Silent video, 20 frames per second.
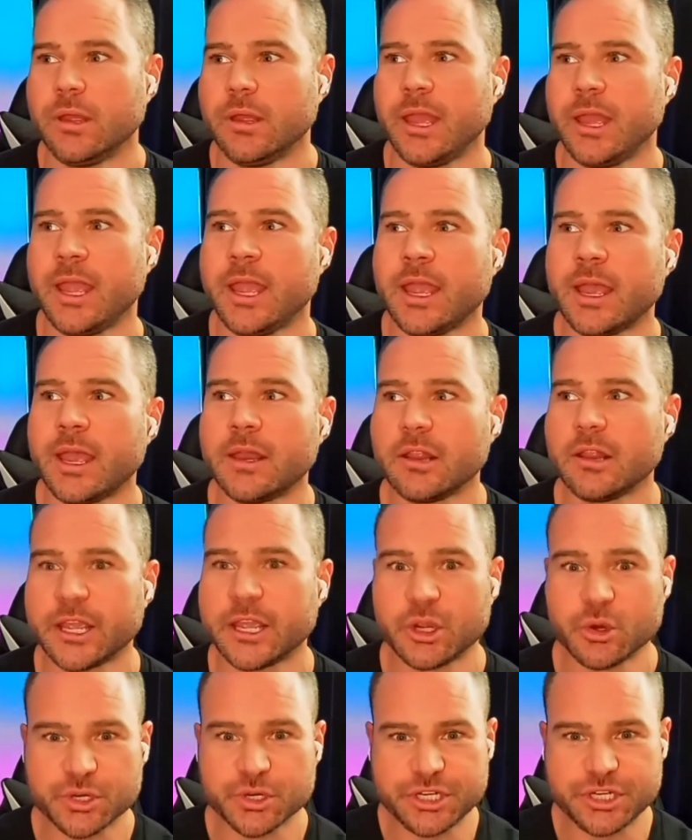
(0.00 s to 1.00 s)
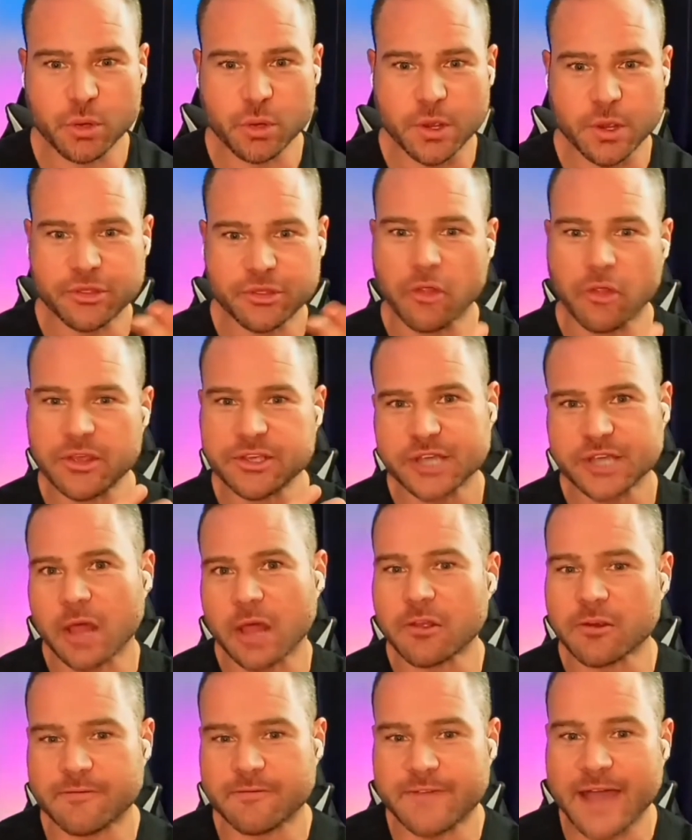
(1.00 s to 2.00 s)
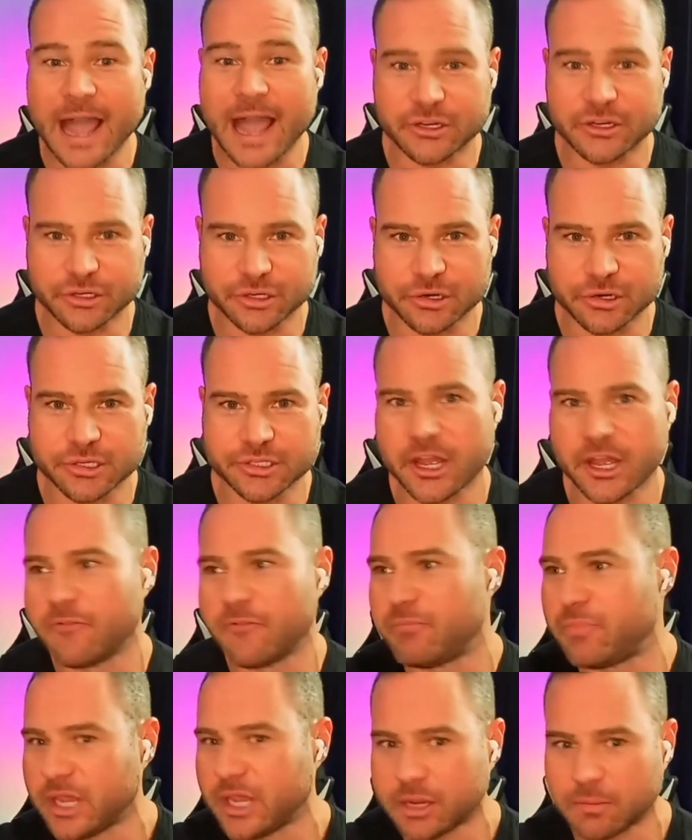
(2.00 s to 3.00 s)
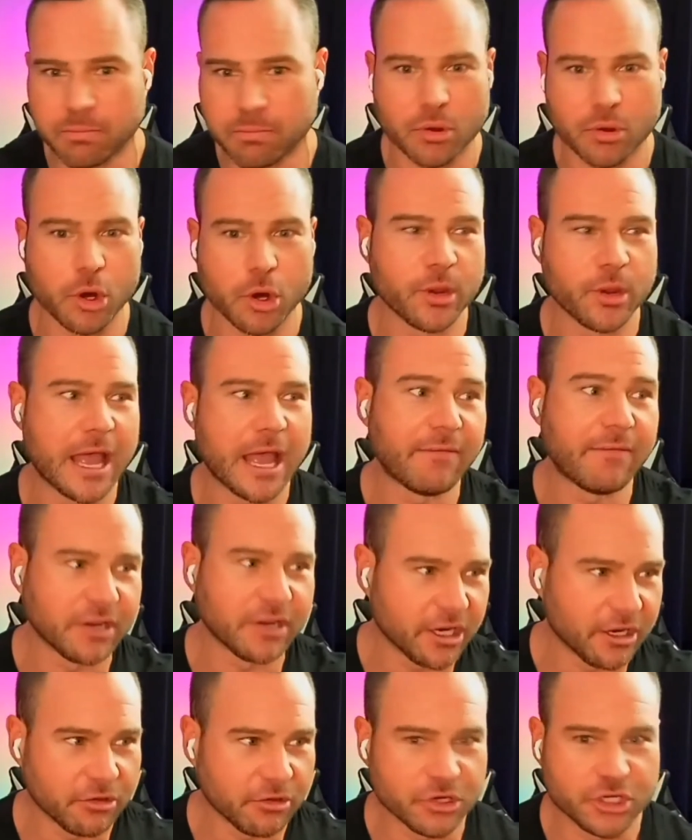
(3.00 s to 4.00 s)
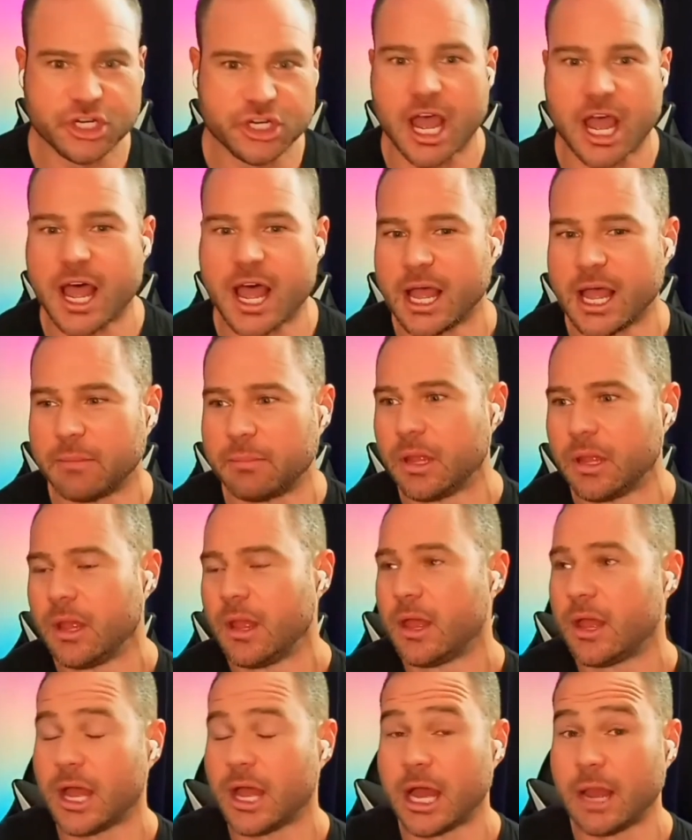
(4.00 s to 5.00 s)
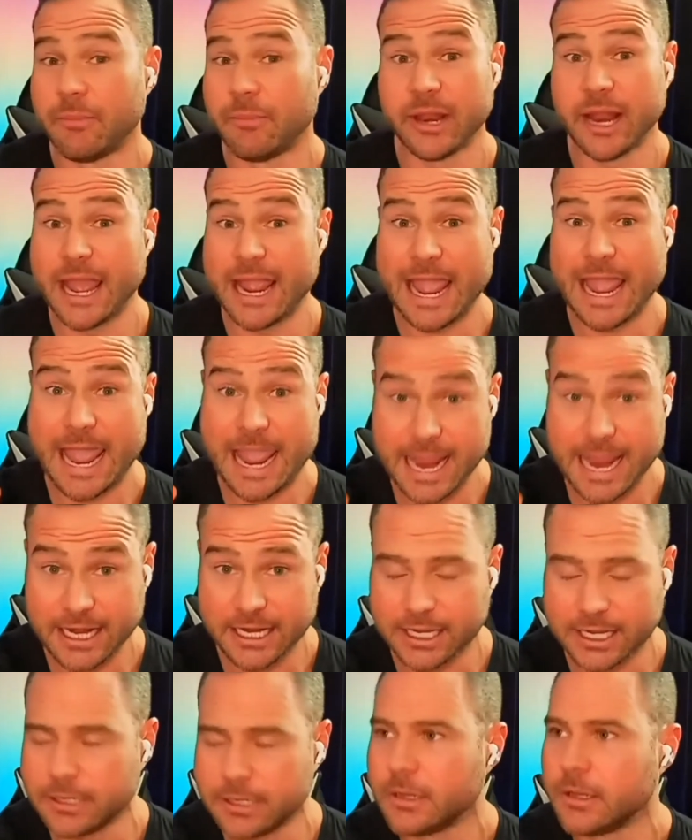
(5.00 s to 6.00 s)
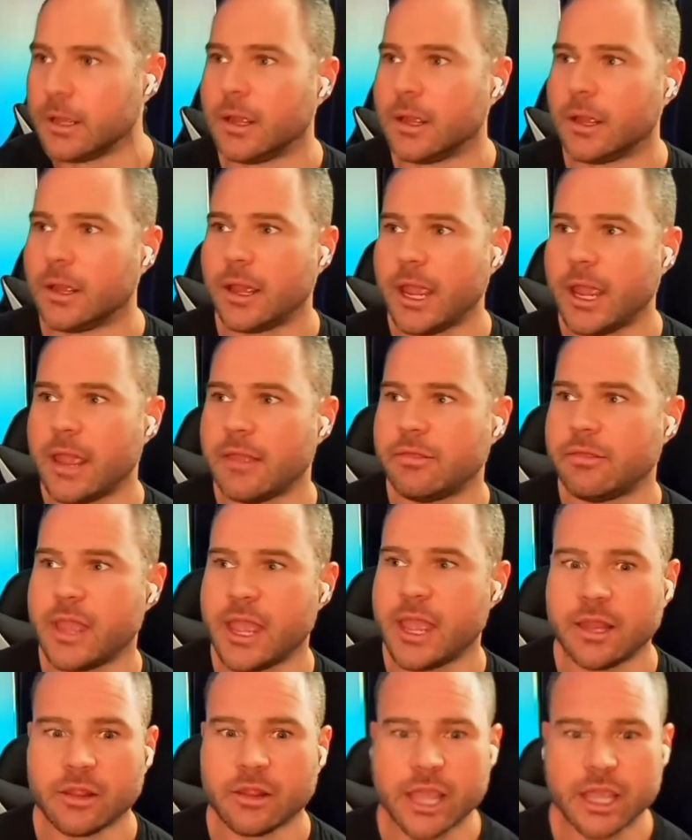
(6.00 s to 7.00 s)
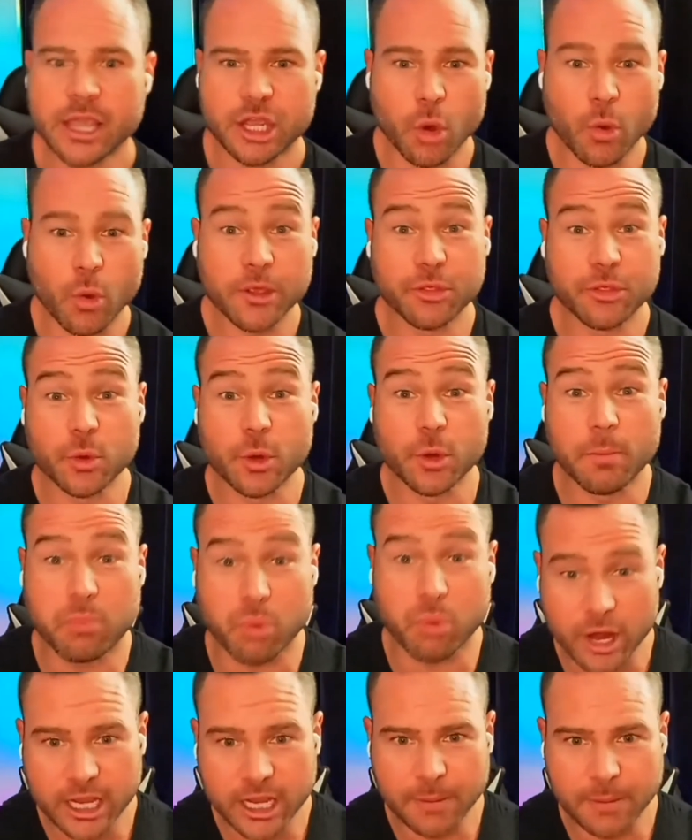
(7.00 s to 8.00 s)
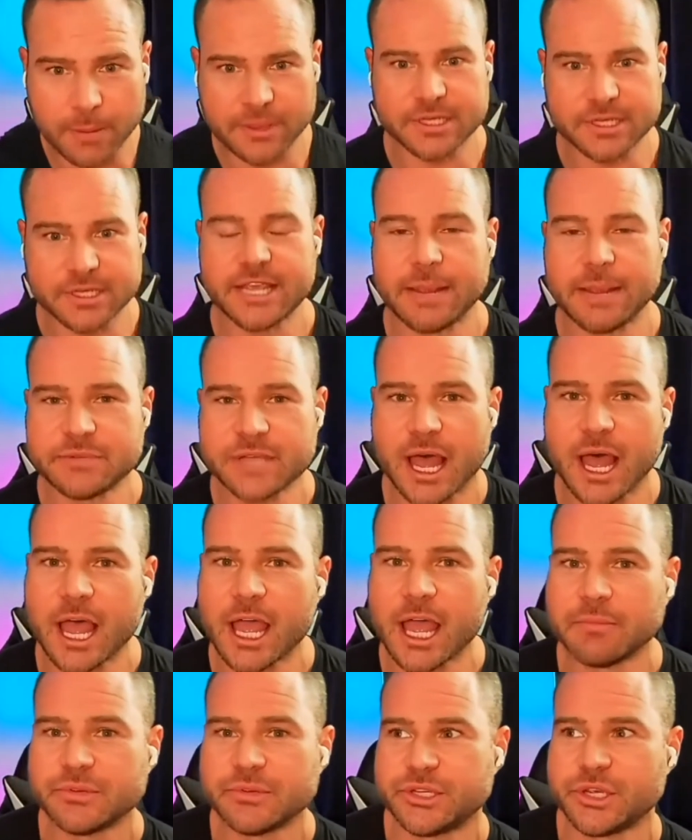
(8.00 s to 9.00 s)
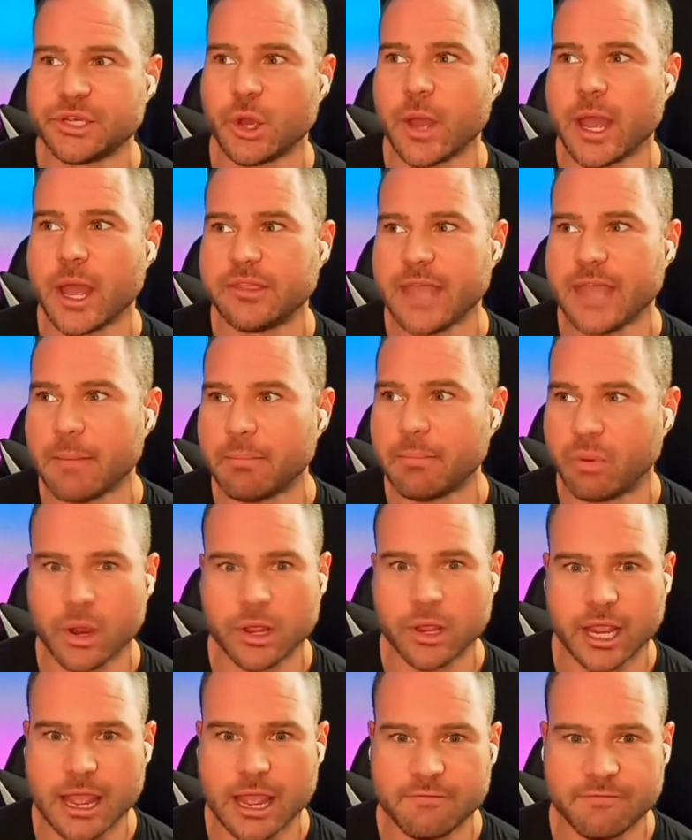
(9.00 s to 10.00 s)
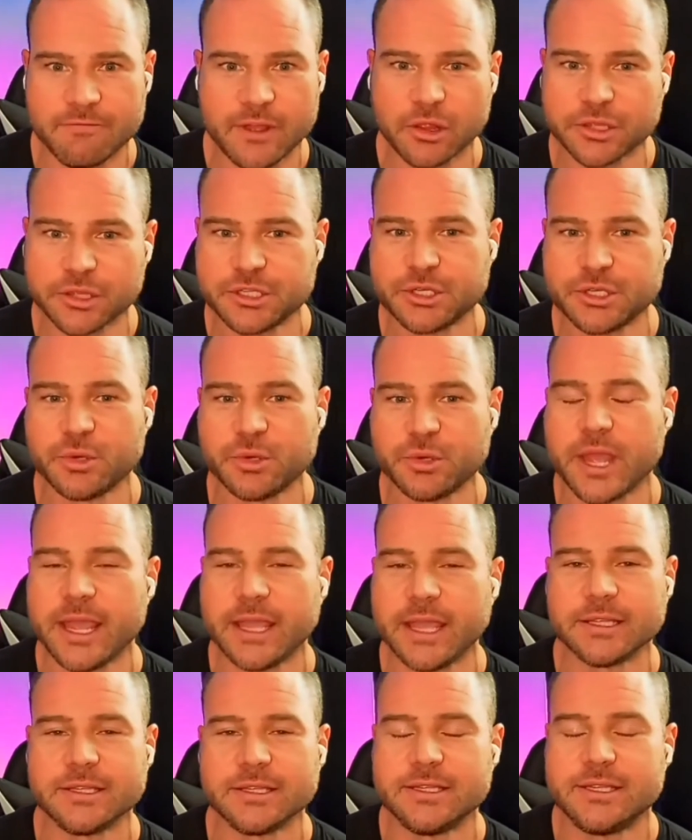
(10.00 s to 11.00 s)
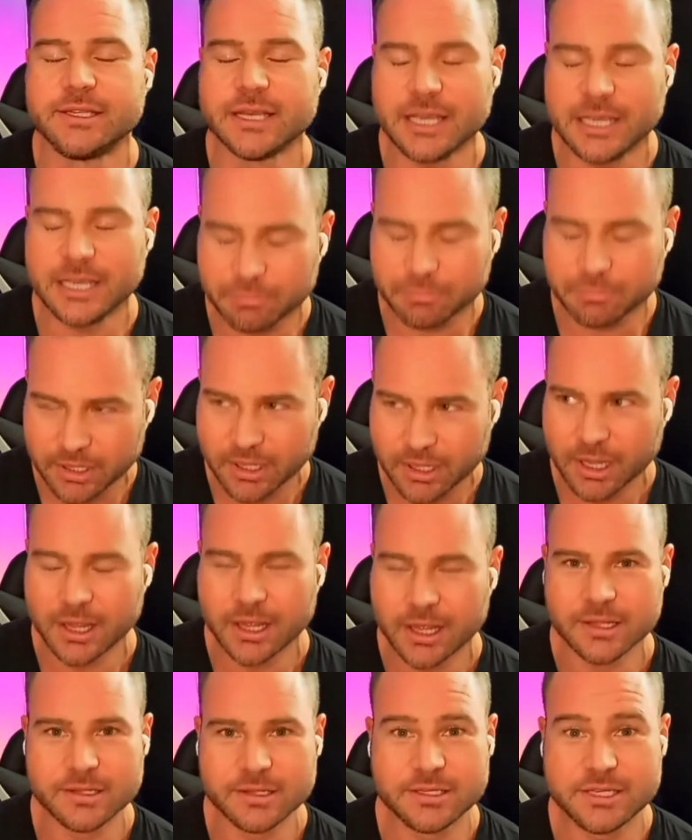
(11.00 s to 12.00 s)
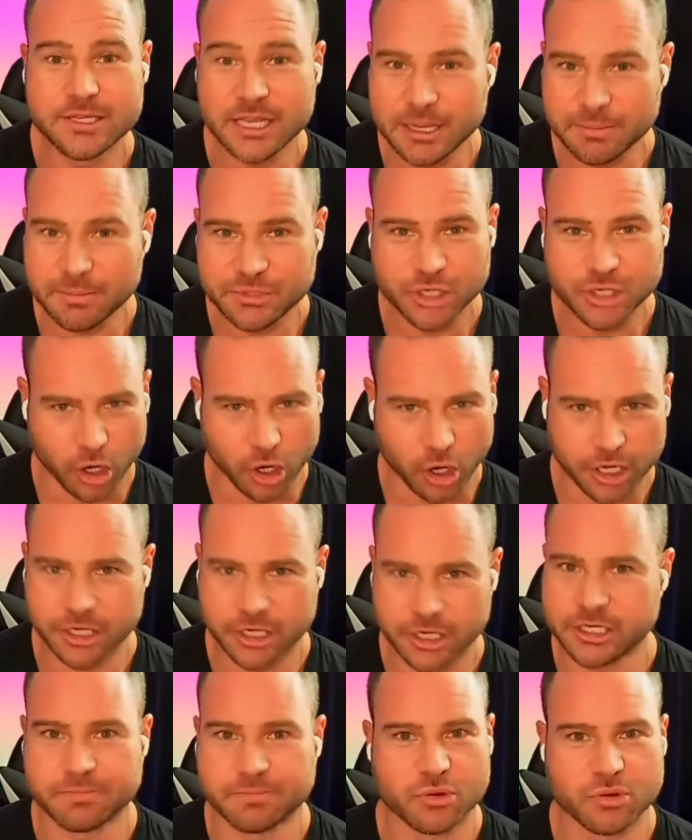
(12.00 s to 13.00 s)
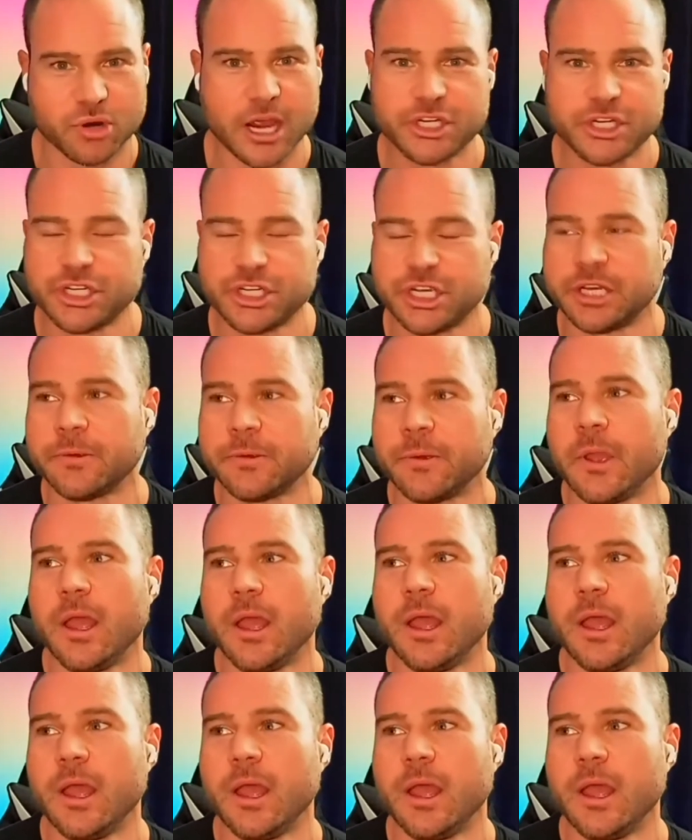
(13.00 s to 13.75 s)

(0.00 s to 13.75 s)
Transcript: and like you're dealing with all these other factors of being broke, having to get another job that I hated, and then like going through a breakup at the same time. So at that point, like, I fell into a deep dark depression,